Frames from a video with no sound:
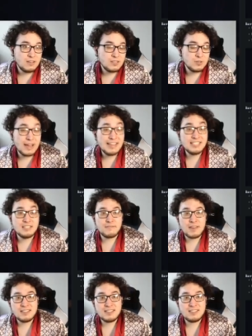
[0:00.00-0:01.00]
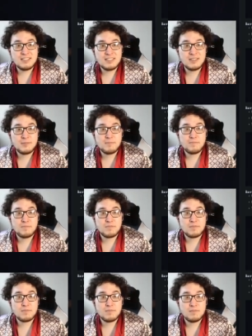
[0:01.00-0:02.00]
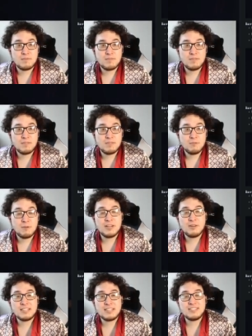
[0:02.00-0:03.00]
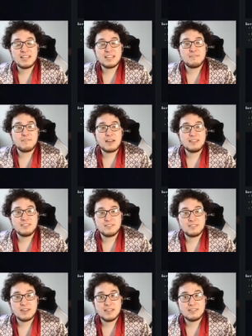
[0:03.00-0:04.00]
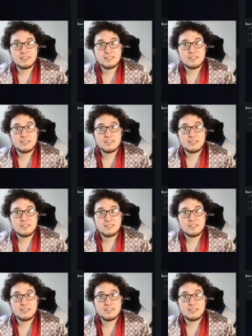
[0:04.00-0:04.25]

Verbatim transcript: So Ace effect... Wait, no, that's attacking faster, right?